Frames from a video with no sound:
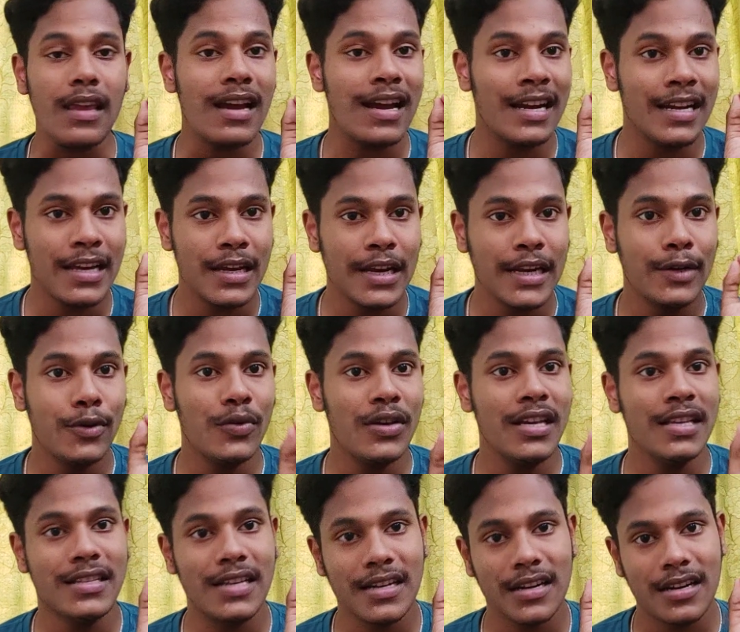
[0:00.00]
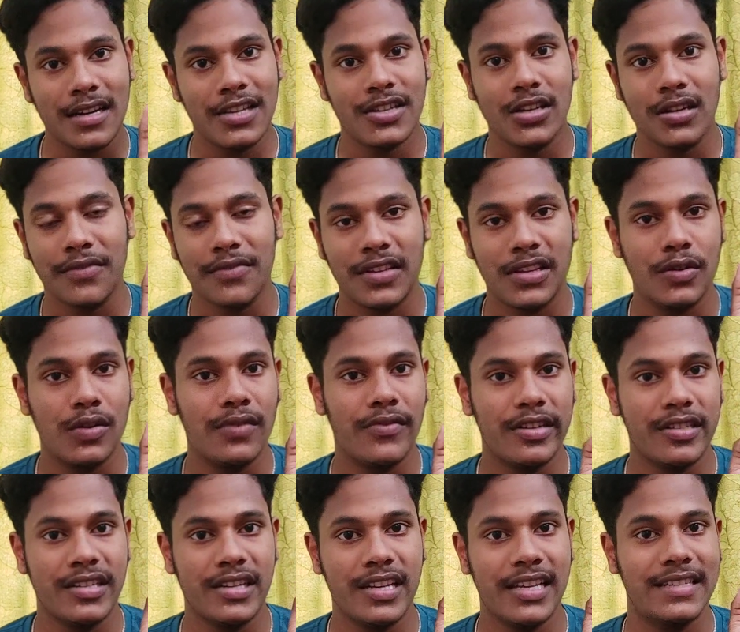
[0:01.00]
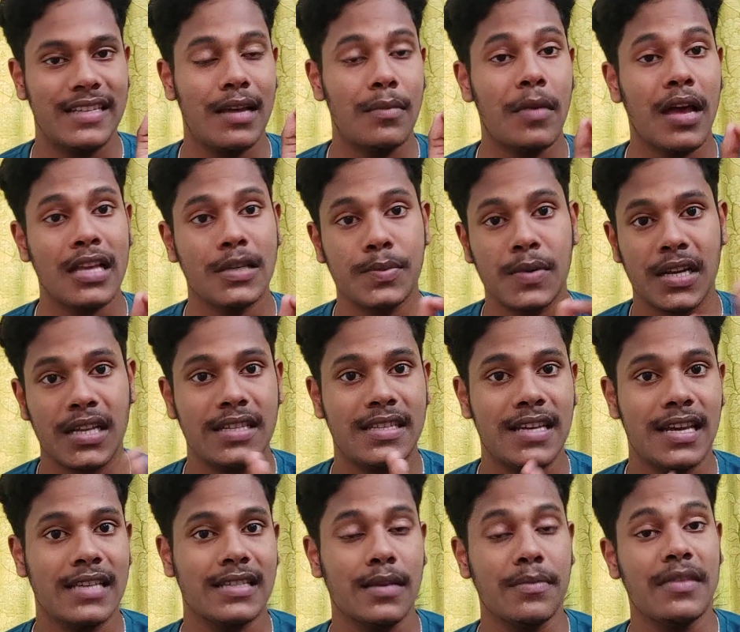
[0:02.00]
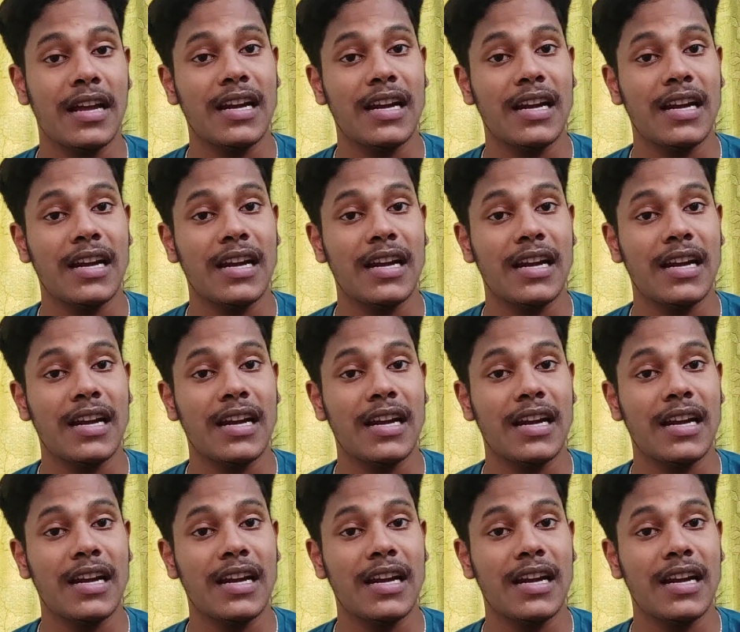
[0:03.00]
adhering to each and condition of the university exam as per NCISM.